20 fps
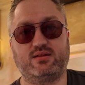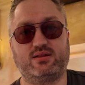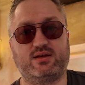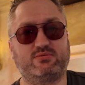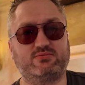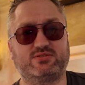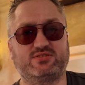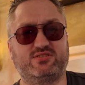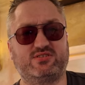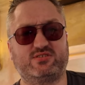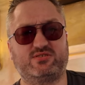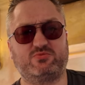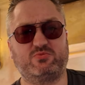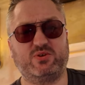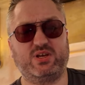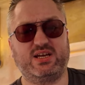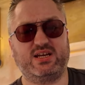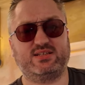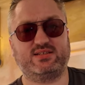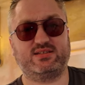That was just
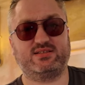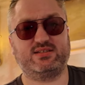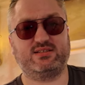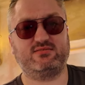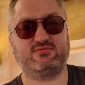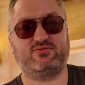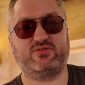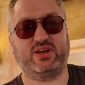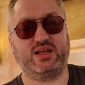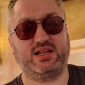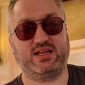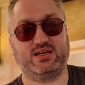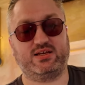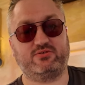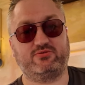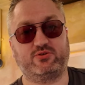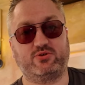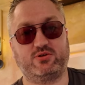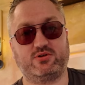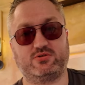weird. It didn't feel like
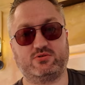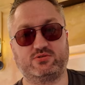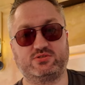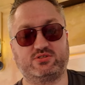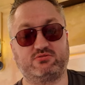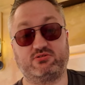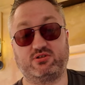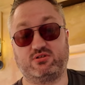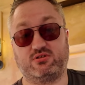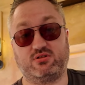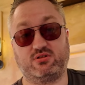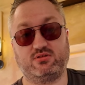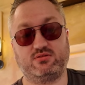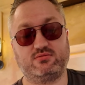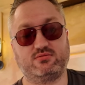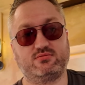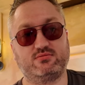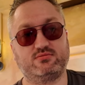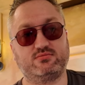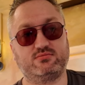a roller coaster at all
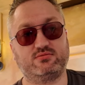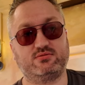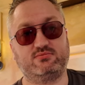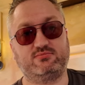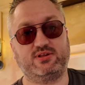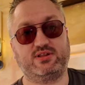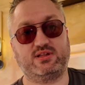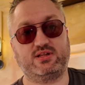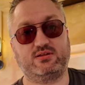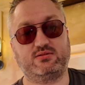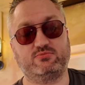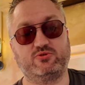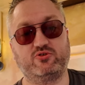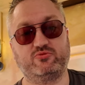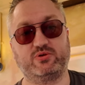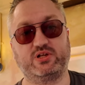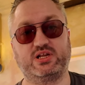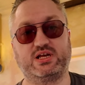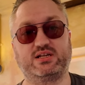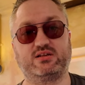with a little
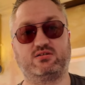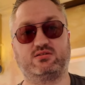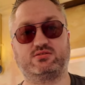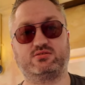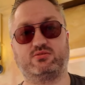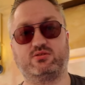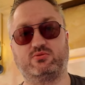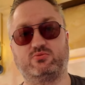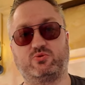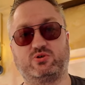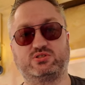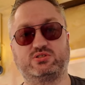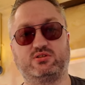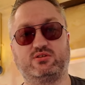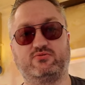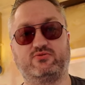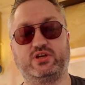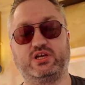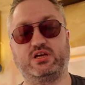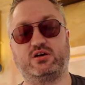movement and also it
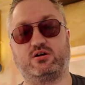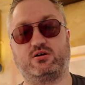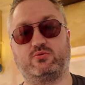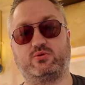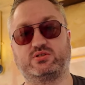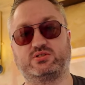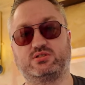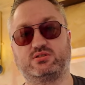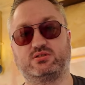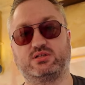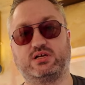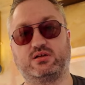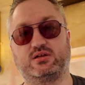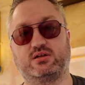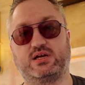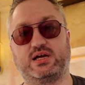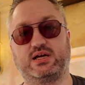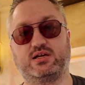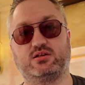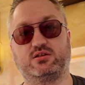wasn't the VR wasn't
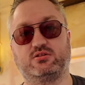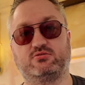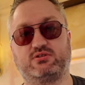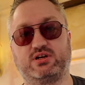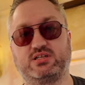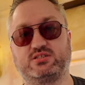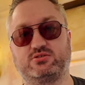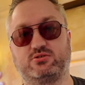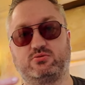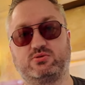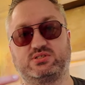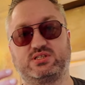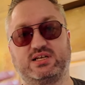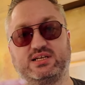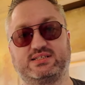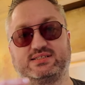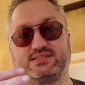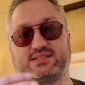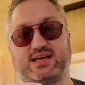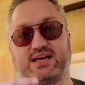angled right so it was
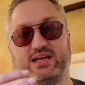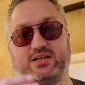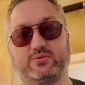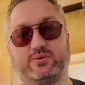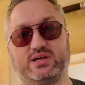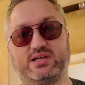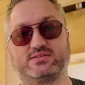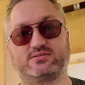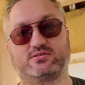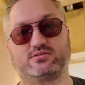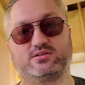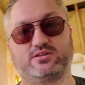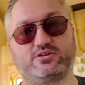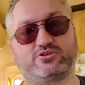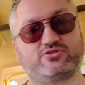like sideways onto